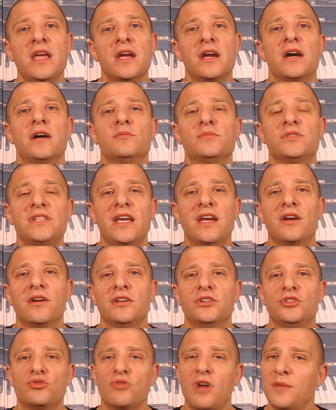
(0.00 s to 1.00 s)
comes there
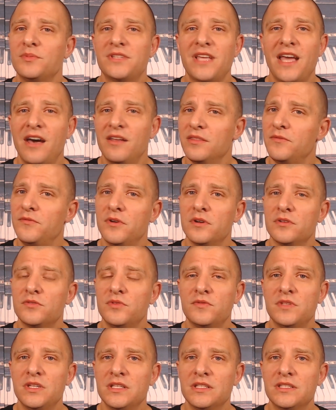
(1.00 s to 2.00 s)
and drops out in the first
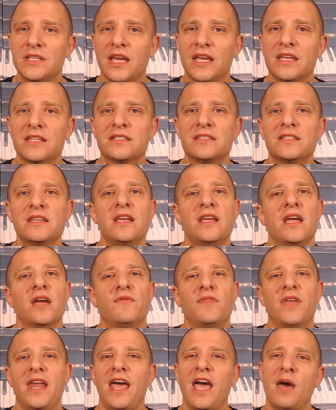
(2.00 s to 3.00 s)
15 seconds,
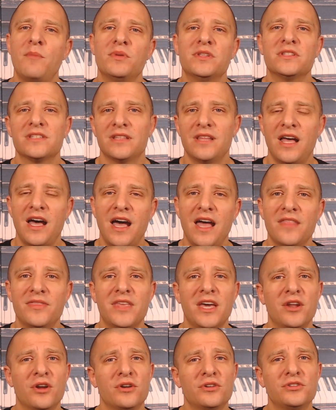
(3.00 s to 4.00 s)
if that happens a lot,
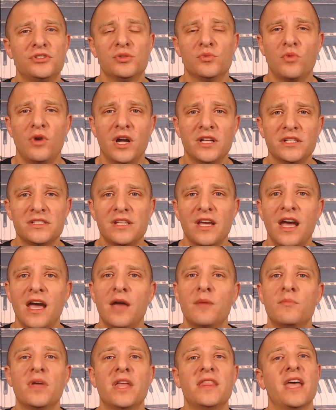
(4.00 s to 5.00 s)
that hurts your watch
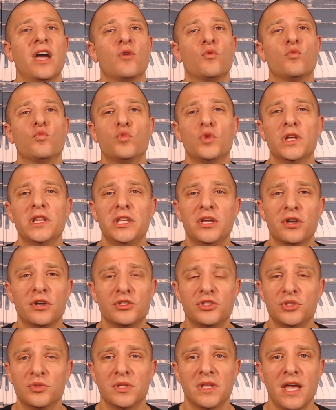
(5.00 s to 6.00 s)
time and that really
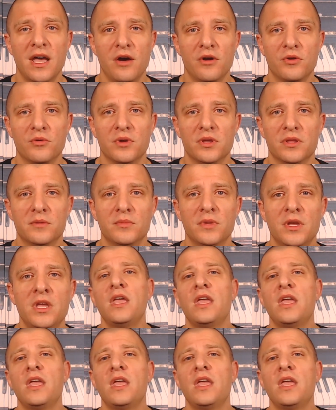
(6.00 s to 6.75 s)
hurts you in the algorithm.